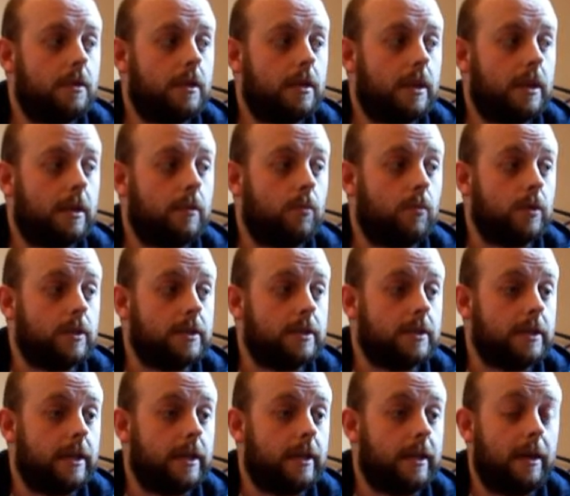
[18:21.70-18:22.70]
That was
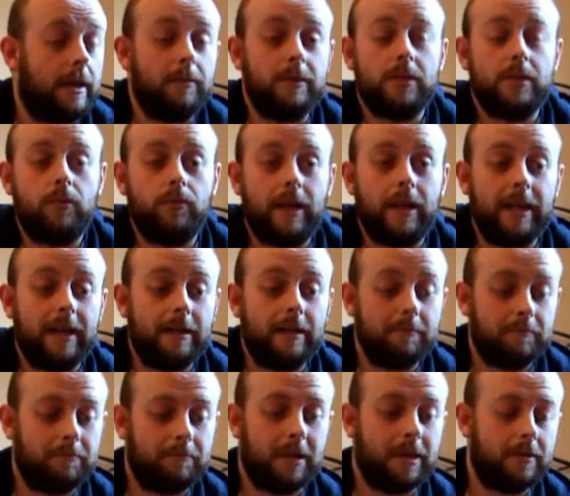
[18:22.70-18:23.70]
it was alright,
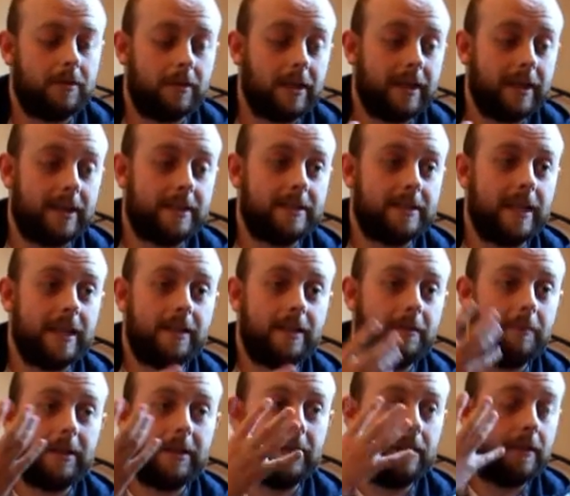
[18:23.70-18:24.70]
but like I said, I
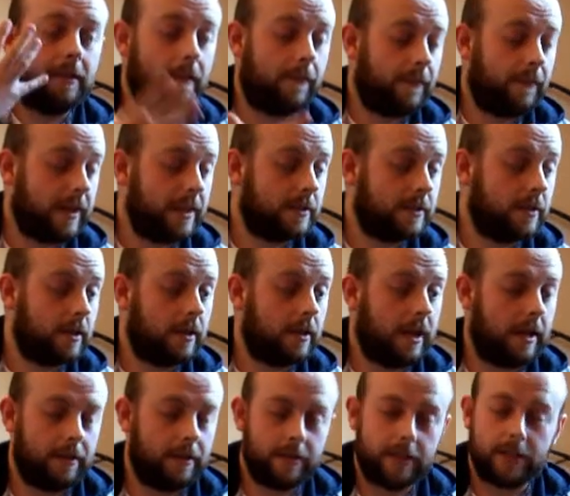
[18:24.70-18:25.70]
mean, the face on
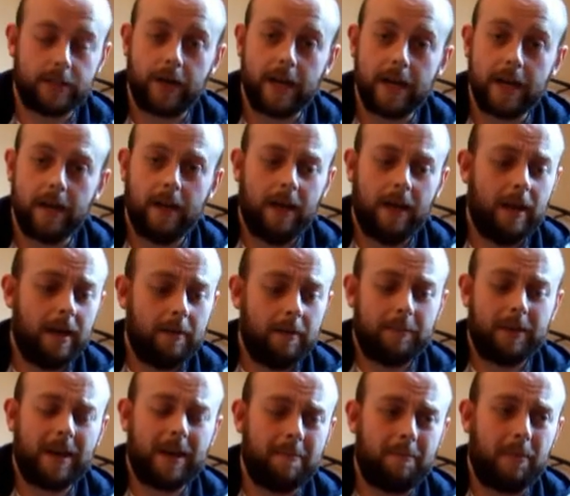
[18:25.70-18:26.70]
Goliath's great, but
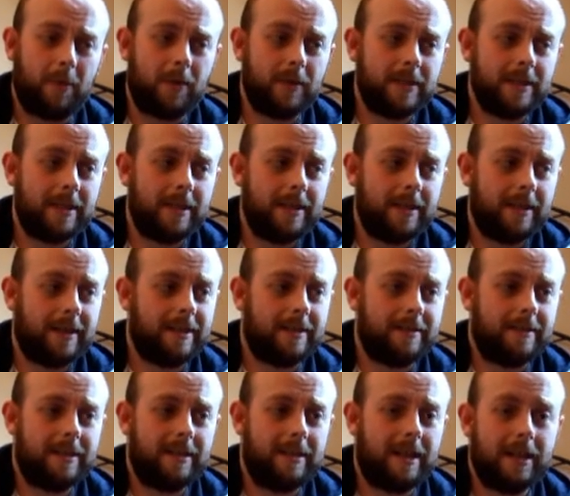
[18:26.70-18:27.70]
that body,
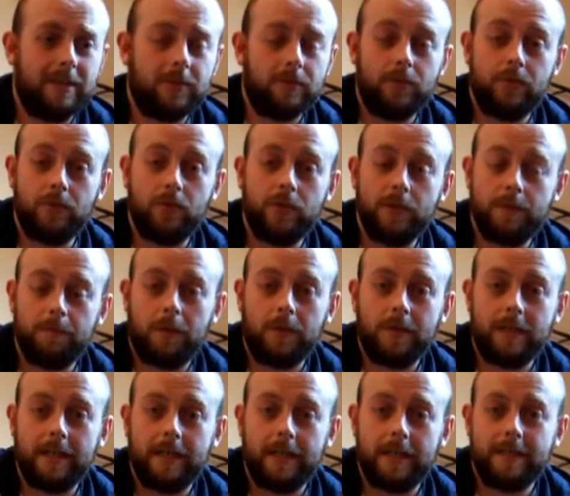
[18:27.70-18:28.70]
I don't know whose
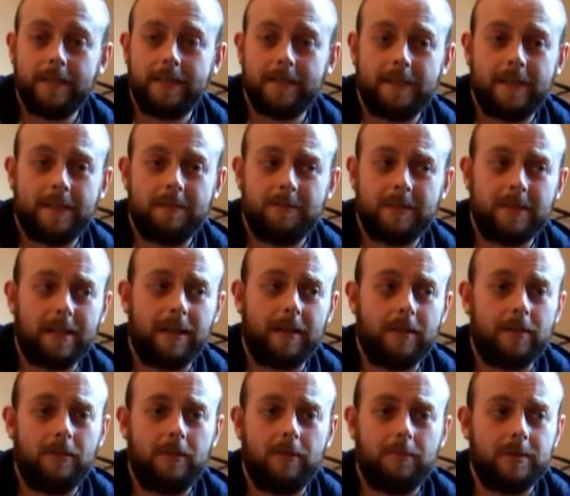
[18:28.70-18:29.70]
body it is. Is it
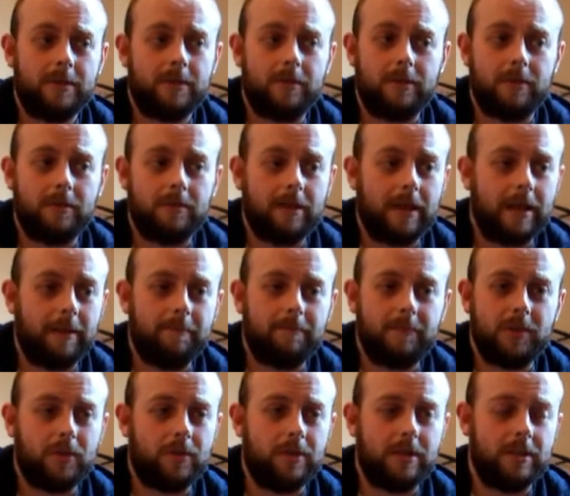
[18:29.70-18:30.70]
Cyclops or
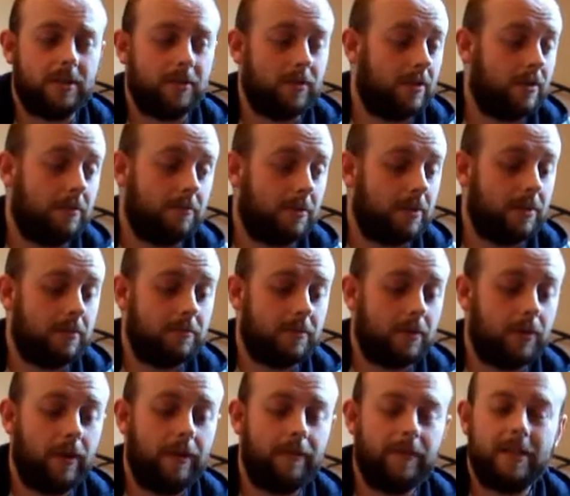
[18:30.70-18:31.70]
Johnny Storm or
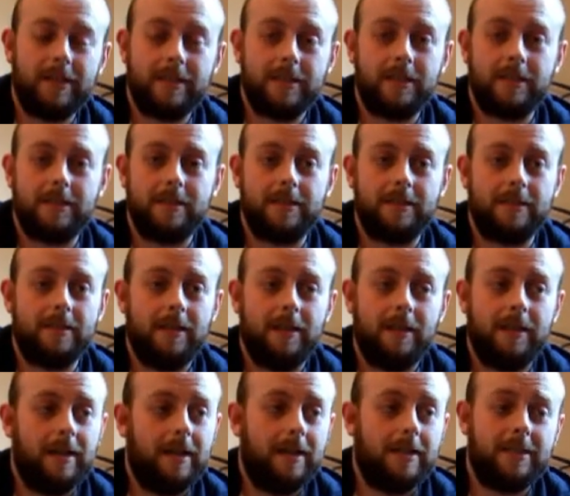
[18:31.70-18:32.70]
whoever? It's just
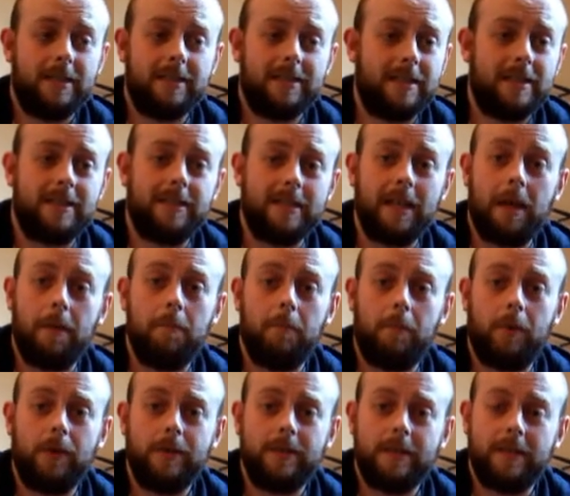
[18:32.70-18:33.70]
the same
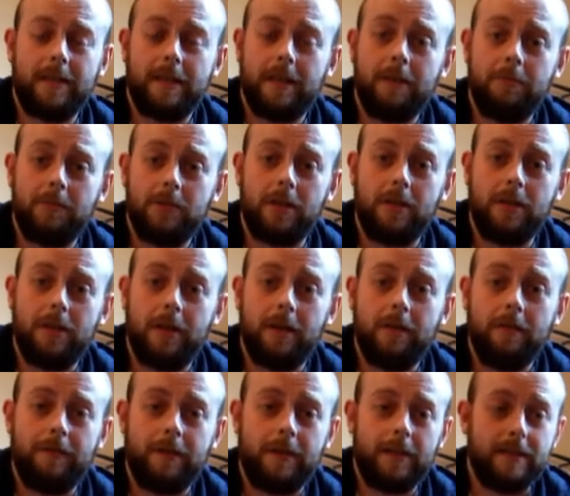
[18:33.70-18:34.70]
body they keep turning out
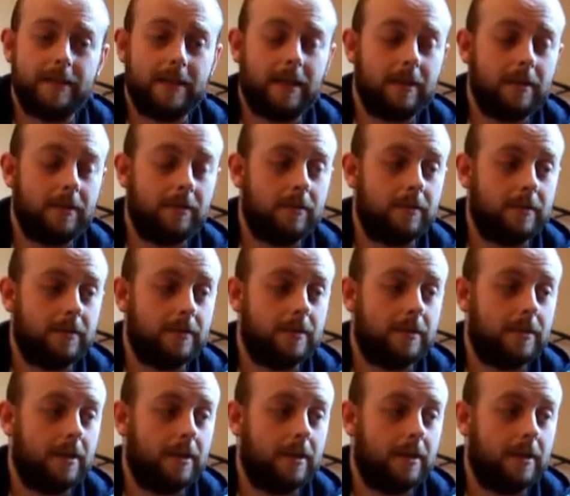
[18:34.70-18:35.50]
for these icons.